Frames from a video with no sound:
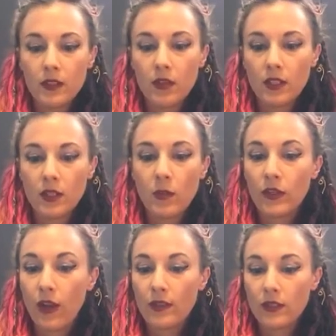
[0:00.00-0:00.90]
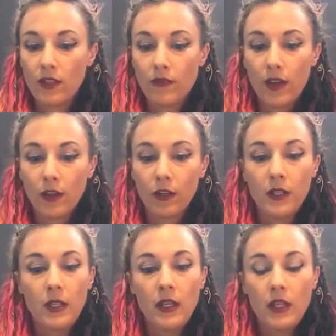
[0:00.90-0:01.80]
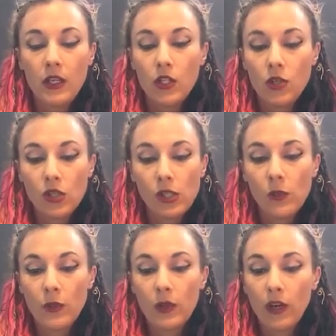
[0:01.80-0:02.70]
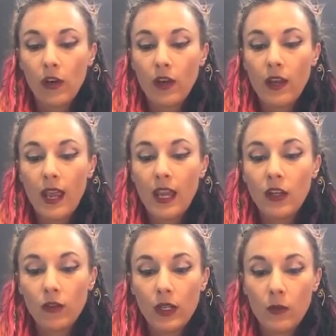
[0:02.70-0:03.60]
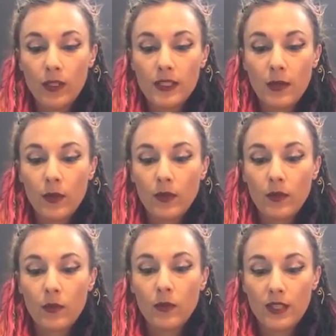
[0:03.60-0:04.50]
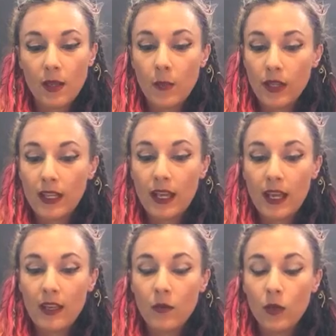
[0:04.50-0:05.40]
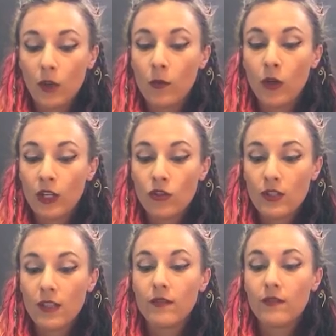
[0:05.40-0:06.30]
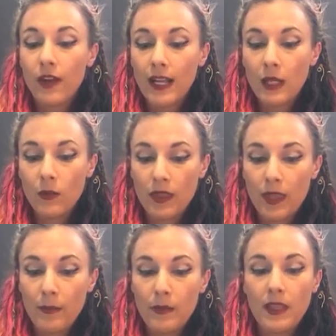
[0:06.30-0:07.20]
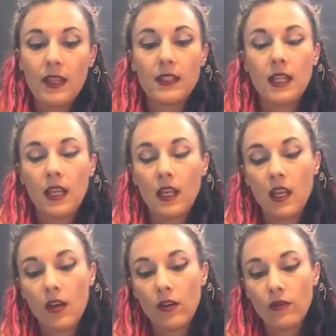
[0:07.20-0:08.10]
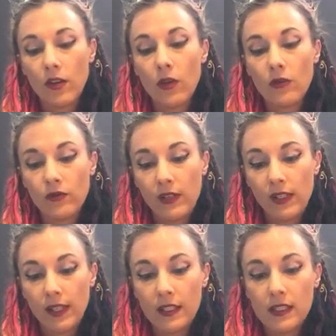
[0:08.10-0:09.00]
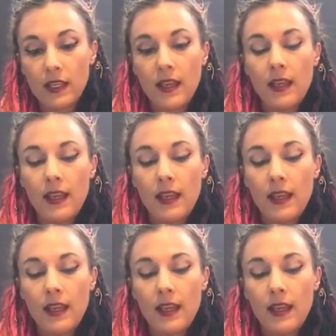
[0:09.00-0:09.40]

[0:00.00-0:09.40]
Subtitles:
So this is when your house is on fire. Usually when we are angry with someone, we are more interested in fighting with them than in taking care of our own feelings.